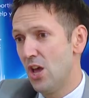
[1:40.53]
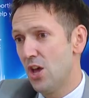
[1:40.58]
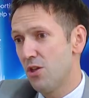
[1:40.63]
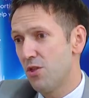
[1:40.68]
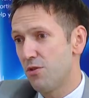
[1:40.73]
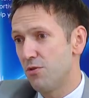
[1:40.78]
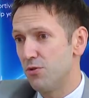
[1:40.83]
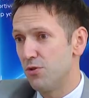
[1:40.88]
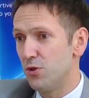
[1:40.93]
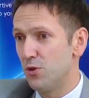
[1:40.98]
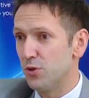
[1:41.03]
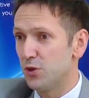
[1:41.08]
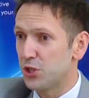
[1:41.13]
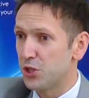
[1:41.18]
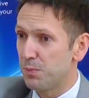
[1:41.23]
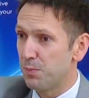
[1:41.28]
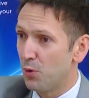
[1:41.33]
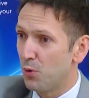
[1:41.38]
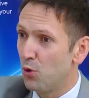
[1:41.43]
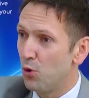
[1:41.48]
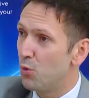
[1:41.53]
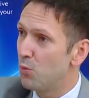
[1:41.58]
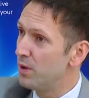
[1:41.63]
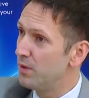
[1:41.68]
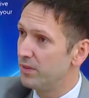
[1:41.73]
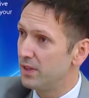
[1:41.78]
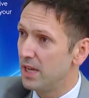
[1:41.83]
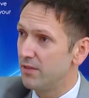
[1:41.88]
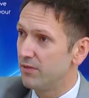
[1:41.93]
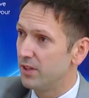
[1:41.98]
through the support
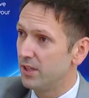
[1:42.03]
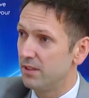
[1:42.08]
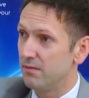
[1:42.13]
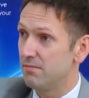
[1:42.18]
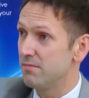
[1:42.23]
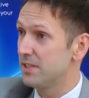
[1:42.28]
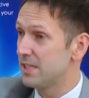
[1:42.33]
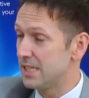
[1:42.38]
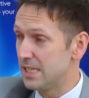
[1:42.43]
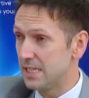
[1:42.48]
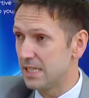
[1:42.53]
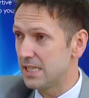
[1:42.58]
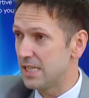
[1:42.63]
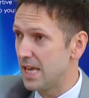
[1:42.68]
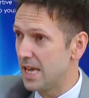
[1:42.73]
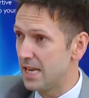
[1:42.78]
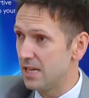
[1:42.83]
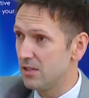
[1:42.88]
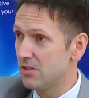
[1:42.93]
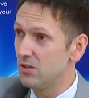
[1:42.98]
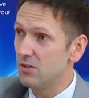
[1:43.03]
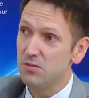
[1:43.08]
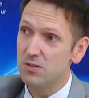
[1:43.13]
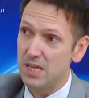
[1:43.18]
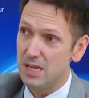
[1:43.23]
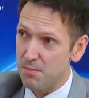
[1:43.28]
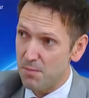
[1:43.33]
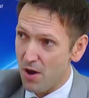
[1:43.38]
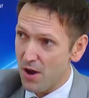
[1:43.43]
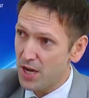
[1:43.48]
we've given since then to
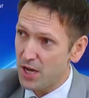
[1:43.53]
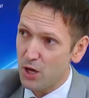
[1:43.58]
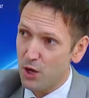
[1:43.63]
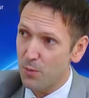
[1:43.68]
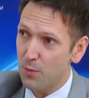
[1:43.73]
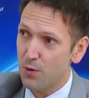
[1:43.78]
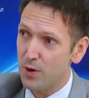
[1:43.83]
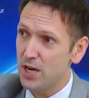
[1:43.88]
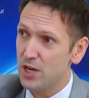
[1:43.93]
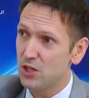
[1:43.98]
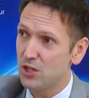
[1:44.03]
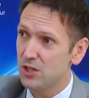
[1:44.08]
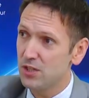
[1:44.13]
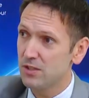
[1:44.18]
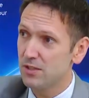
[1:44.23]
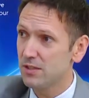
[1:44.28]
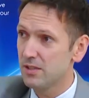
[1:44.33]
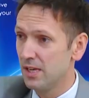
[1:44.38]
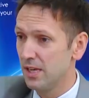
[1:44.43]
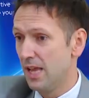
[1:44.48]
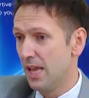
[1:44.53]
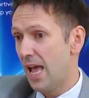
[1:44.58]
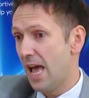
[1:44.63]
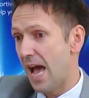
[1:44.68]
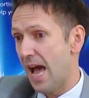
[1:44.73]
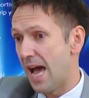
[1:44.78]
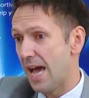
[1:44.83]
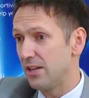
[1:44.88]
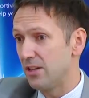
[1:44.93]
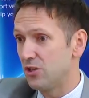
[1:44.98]
demining operations
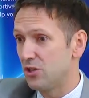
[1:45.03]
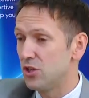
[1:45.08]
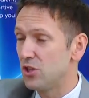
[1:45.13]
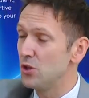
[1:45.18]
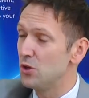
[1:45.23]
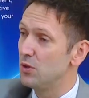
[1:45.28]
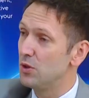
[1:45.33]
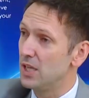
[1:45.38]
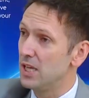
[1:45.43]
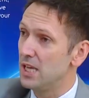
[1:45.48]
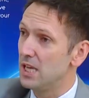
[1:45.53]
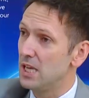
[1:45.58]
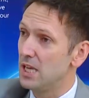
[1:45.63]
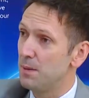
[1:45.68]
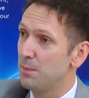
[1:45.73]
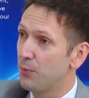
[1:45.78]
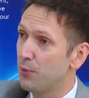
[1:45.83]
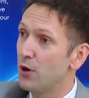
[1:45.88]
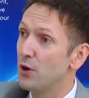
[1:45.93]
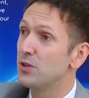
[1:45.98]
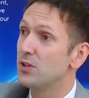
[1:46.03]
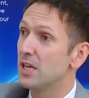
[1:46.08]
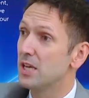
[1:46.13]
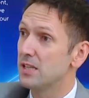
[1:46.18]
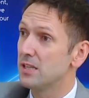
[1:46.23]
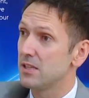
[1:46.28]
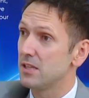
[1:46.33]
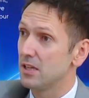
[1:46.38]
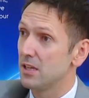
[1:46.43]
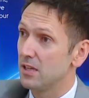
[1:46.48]
and to the process
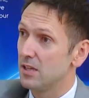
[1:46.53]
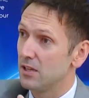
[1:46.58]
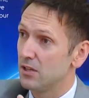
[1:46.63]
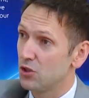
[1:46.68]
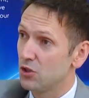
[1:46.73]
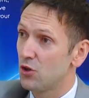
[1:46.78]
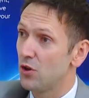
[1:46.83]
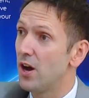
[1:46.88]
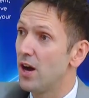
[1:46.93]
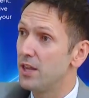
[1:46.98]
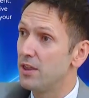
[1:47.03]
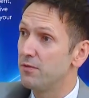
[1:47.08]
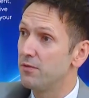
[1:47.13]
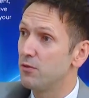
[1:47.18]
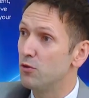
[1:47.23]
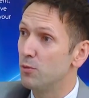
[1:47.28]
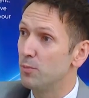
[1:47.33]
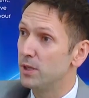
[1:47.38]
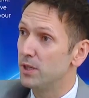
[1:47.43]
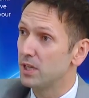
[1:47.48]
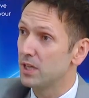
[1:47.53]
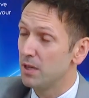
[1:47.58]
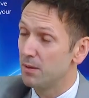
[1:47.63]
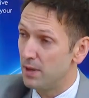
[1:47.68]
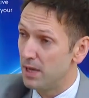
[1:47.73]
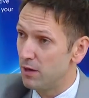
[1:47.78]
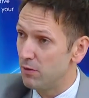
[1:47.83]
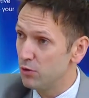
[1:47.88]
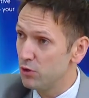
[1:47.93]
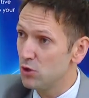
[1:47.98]
to try the former
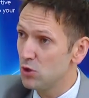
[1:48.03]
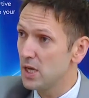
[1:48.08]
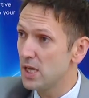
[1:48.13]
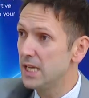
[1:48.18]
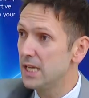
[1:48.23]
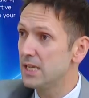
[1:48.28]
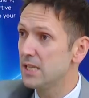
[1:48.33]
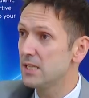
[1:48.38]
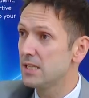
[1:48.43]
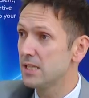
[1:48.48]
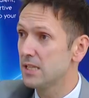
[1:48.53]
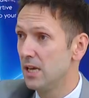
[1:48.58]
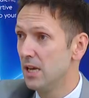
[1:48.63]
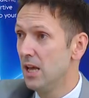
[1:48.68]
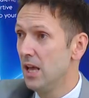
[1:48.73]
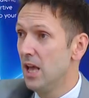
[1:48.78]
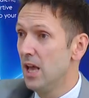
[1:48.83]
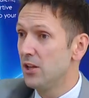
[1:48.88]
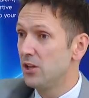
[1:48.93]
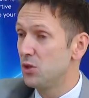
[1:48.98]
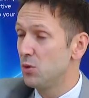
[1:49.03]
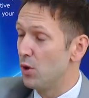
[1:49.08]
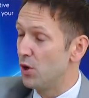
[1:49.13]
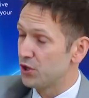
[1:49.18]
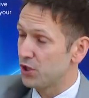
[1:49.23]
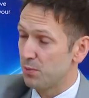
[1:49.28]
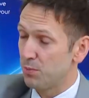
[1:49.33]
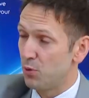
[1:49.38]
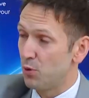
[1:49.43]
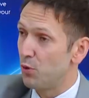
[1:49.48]
Khmer Rouge leaders, to our
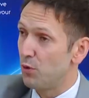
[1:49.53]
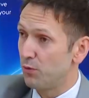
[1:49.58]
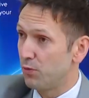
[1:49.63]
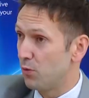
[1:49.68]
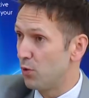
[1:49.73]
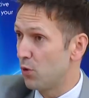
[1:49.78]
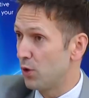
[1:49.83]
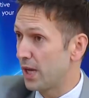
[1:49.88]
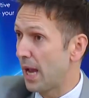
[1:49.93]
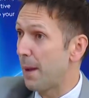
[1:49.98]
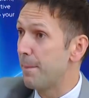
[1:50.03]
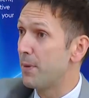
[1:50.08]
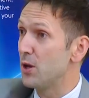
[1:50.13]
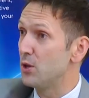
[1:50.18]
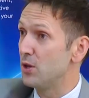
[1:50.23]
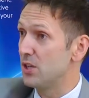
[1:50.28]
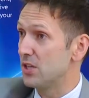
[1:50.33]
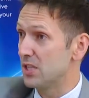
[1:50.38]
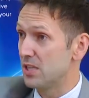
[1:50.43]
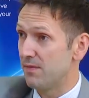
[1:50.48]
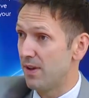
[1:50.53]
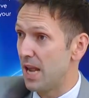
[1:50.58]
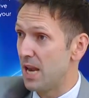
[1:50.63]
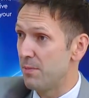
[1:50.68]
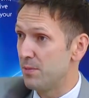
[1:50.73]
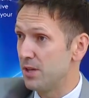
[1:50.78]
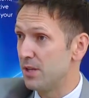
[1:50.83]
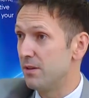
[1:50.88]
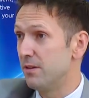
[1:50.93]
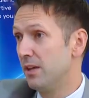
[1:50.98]
support for Cambodia's
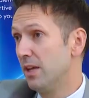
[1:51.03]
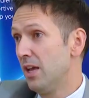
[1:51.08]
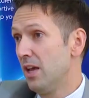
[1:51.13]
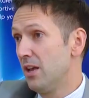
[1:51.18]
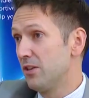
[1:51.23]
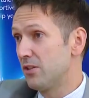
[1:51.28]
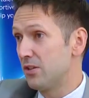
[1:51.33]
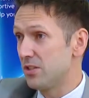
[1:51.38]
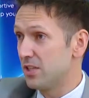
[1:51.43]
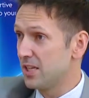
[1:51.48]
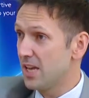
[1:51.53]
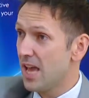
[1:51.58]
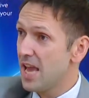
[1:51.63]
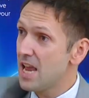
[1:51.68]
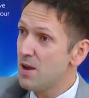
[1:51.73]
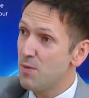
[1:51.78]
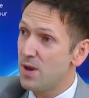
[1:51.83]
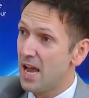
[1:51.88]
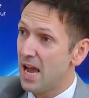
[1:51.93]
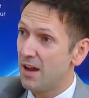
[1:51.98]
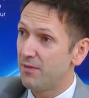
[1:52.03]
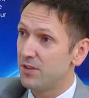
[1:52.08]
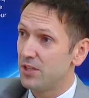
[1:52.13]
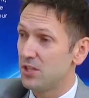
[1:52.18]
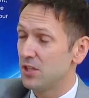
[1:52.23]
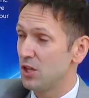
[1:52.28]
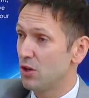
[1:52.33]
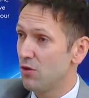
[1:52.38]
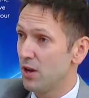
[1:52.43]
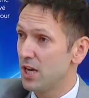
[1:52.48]
development. So today we have
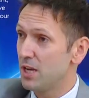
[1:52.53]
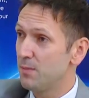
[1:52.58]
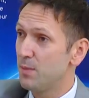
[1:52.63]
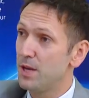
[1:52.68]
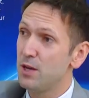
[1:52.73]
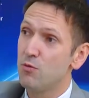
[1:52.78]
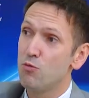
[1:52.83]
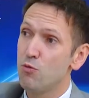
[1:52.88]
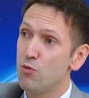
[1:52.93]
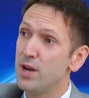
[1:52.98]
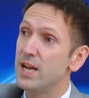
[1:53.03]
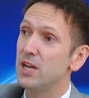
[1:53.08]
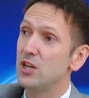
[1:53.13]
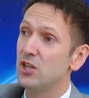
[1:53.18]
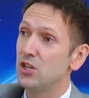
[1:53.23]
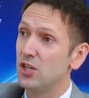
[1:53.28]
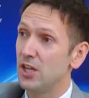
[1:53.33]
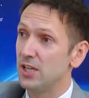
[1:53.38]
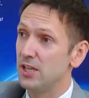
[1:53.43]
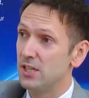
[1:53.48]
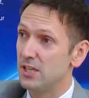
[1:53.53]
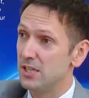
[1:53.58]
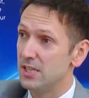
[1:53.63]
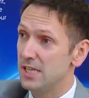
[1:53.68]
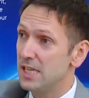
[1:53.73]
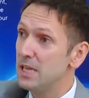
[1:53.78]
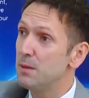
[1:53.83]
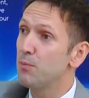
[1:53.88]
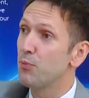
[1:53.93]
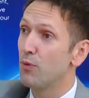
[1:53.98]
this incredibly rich and
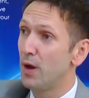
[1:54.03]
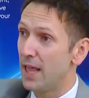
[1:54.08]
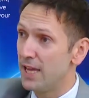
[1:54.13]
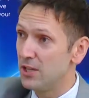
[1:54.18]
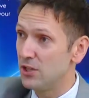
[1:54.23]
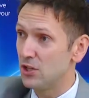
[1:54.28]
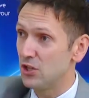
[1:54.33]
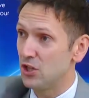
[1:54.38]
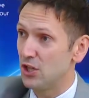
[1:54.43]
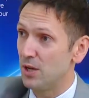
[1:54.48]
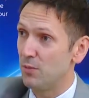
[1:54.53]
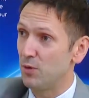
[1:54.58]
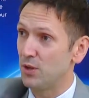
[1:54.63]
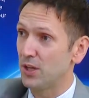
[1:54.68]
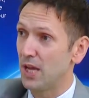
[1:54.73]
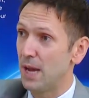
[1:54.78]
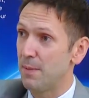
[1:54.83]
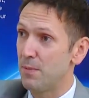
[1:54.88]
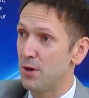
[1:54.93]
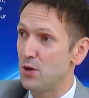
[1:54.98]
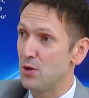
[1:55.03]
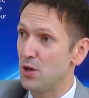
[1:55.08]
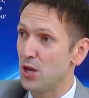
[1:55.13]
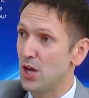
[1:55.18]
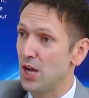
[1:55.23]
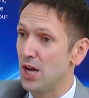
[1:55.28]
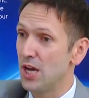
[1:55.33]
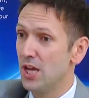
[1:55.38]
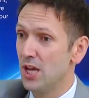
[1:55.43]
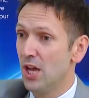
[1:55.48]
deep relationship with
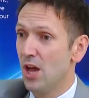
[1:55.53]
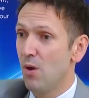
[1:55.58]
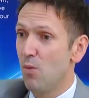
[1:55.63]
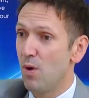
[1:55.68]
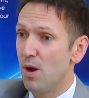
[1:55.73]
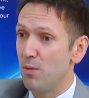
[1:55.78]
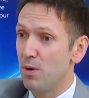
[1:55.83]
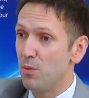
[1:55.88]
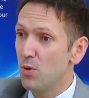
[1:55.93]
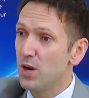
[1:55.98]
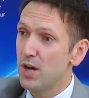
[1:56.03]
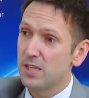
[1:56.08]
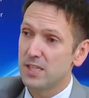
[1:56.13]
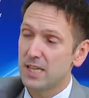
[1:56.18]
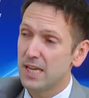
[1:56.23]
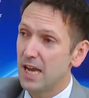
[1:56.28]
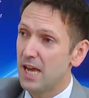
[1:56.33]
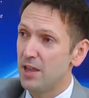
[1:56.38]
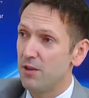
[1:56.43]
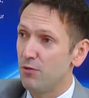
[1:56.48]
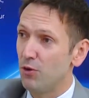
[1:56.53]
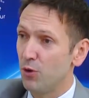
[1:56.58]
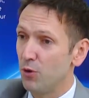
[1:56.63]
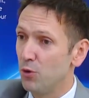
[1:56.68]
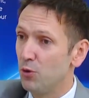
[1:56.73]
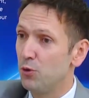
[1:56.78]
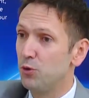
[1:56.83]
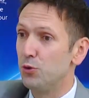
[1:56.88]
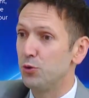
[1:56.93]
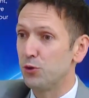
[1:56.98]
Cambodia, where we work together on
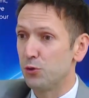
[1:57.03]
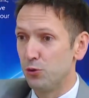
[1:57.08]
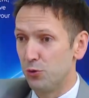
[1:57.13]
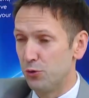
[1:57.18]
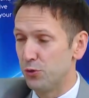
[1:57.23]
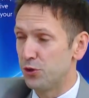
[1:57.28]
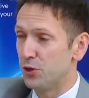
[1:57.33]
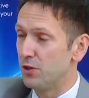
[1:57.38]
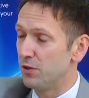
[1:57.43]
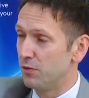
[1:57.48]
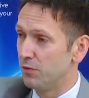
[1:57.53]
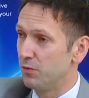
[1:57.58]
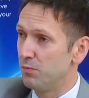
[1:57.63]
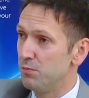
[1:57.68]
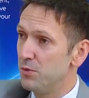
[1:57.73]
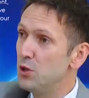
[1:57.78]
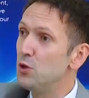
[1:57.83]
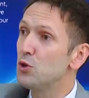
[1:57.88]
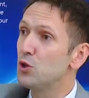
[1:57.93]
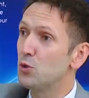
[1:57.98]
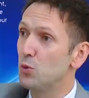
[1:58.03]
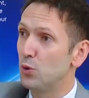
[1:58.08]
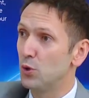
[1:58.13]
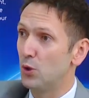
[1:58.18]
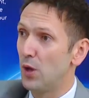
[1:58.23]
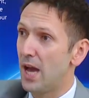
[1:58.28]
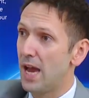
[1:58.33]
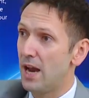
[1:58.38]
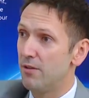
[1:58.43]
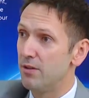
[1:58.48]
all sorts of
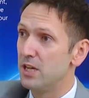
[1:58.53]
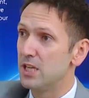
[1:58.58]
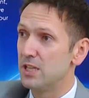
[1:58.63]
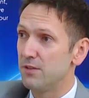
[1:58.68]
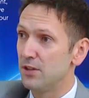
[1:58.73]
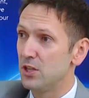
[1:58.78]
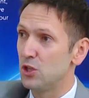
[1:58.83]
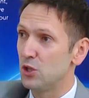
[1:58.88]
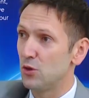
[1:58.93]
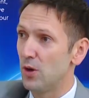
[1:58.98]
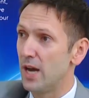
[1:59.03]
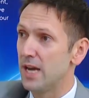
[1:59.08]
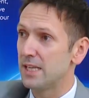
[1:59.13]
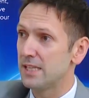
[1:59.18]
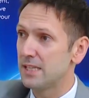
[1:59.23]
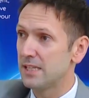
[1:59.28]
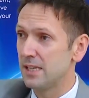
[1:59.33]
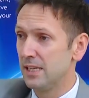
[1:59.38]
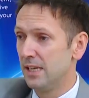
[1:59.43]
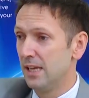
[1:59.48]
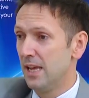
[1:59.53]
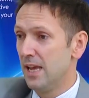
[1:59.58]
mutual areas of interest.